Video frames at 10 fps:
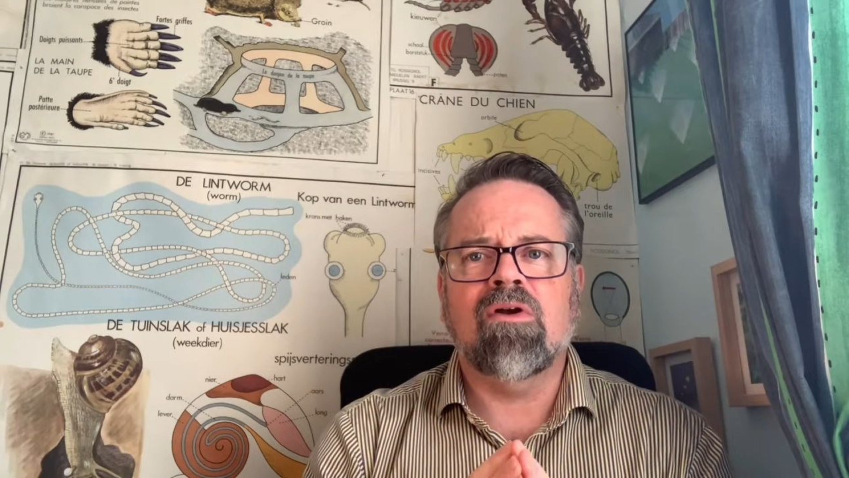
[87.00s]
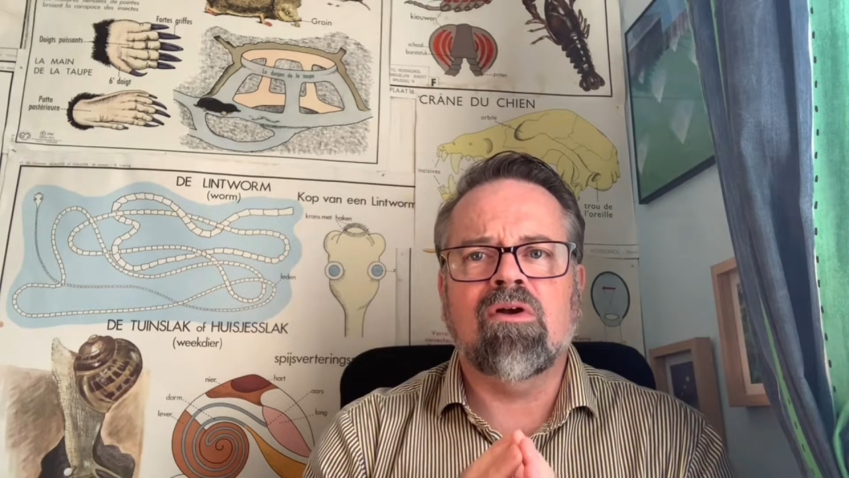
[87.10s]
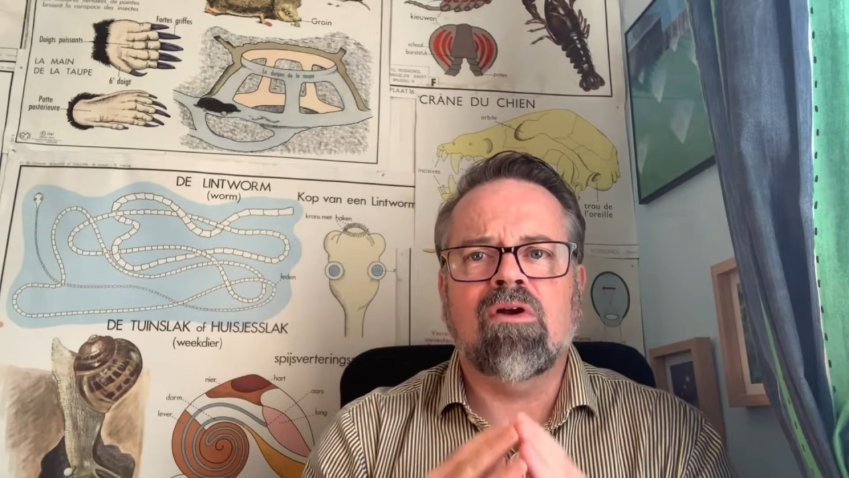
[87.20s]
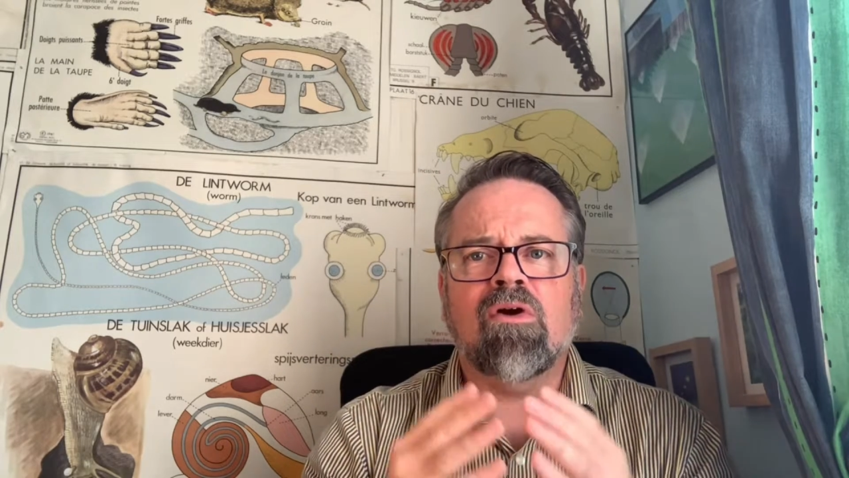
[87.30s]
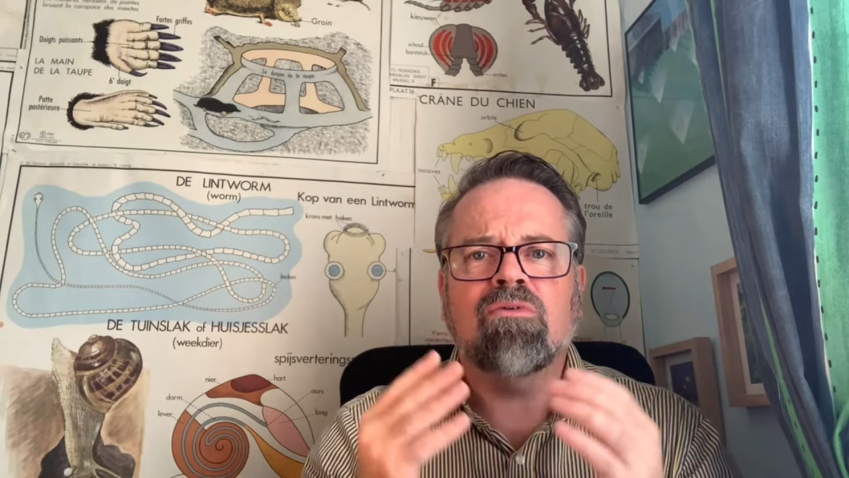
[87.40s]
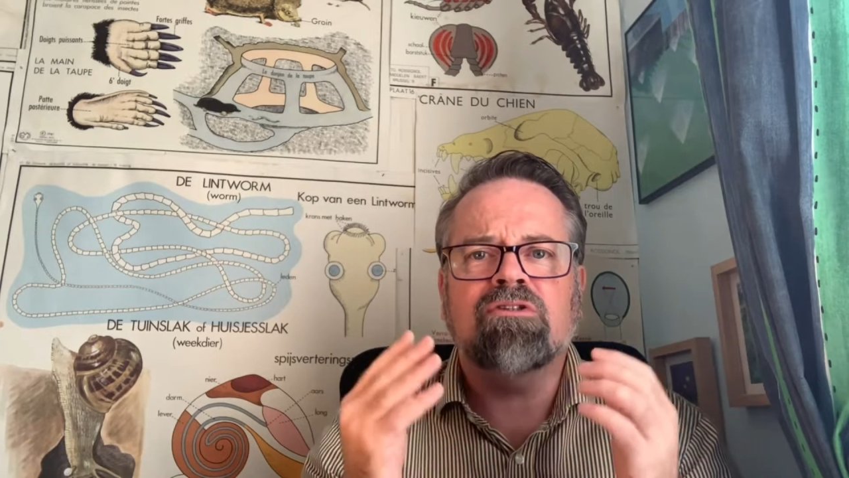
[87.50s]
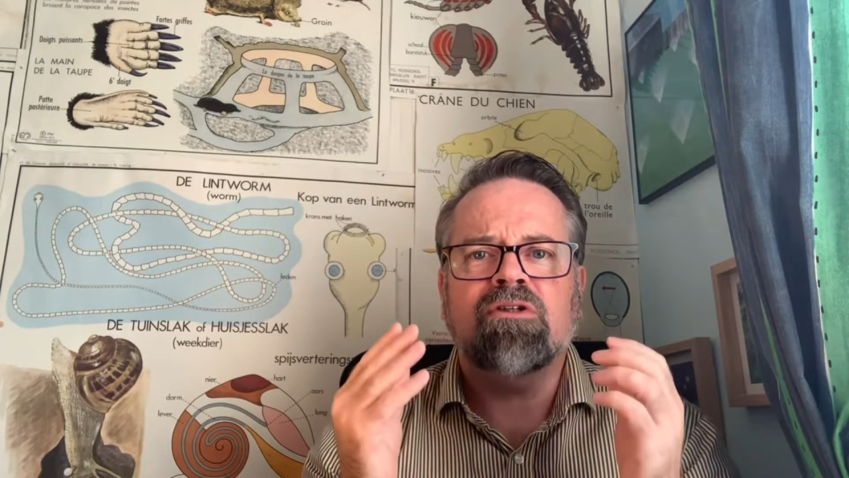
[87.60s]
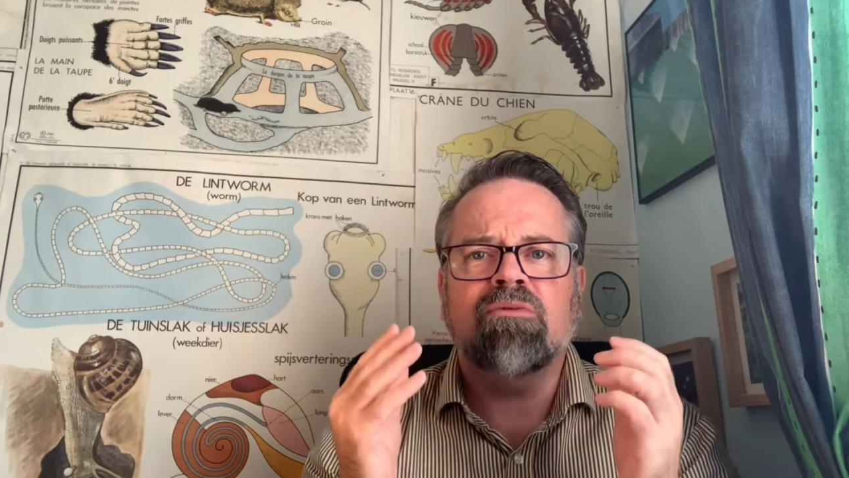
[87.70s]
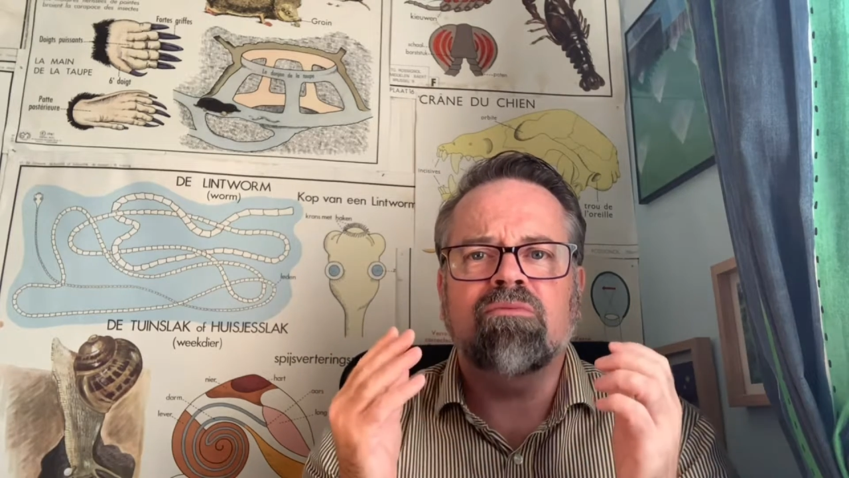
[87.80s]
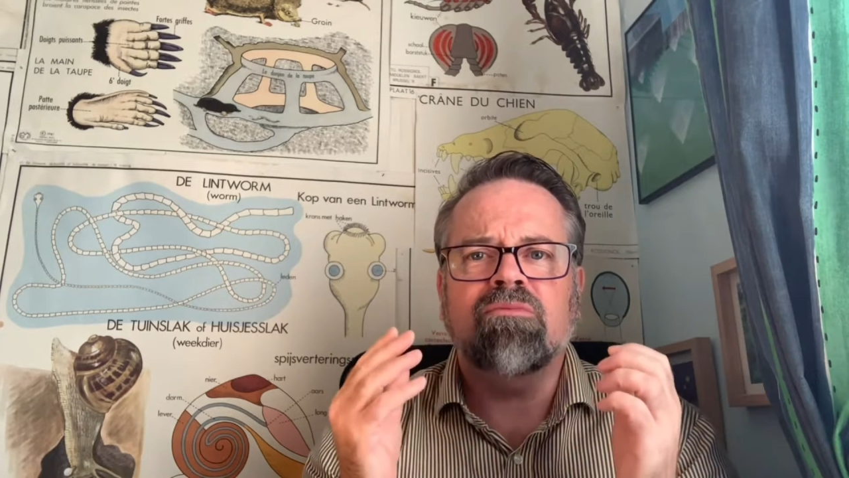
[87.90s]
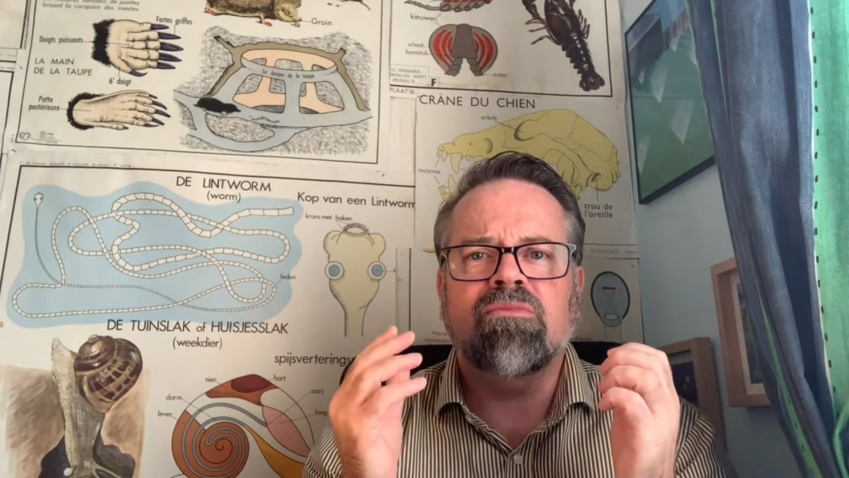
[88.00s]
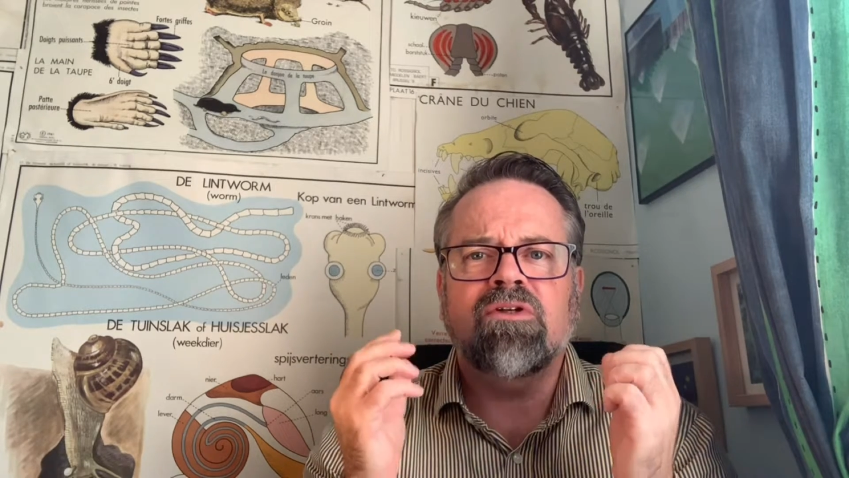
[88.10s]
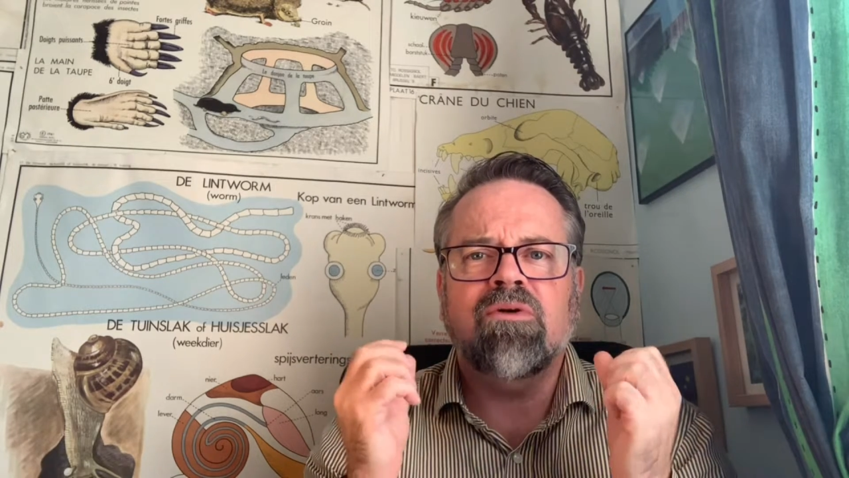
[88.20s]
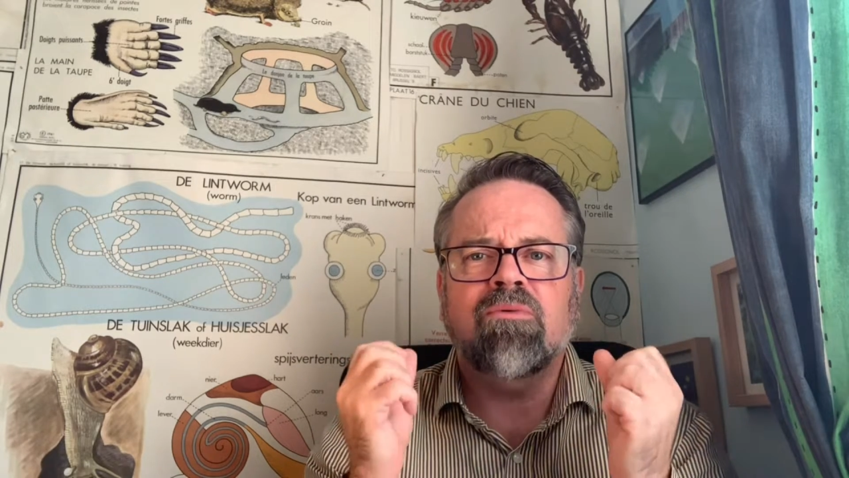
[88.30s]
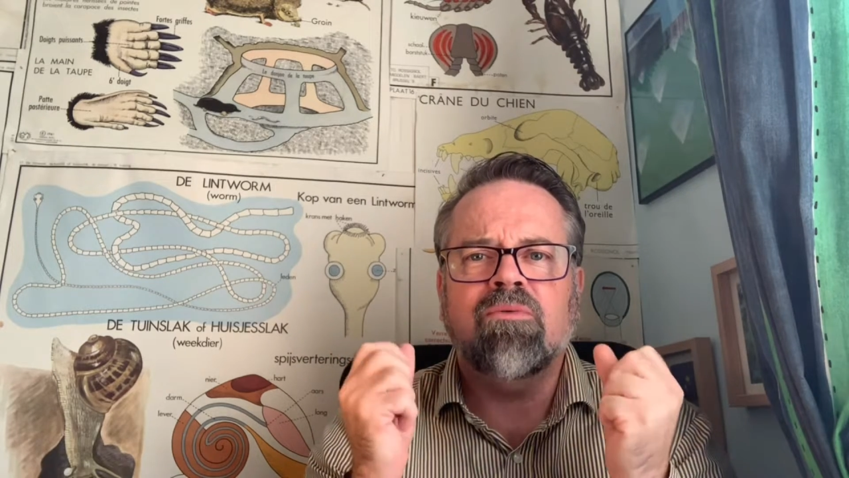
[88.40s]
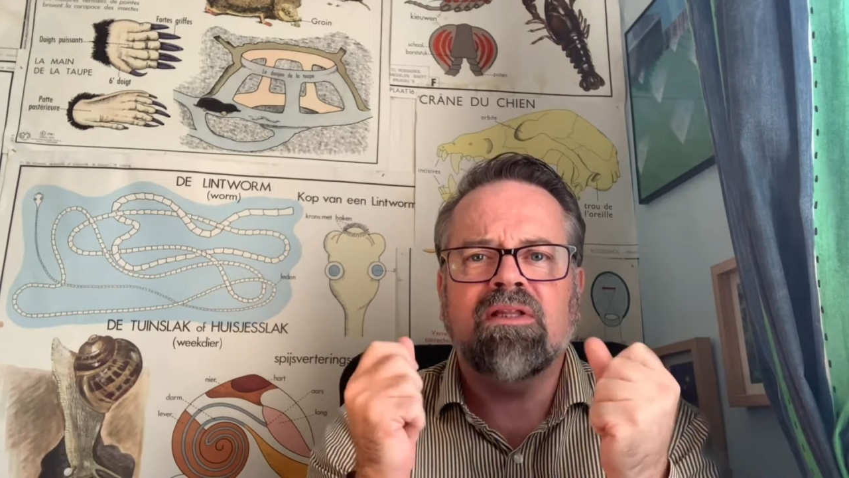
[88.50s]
go to, where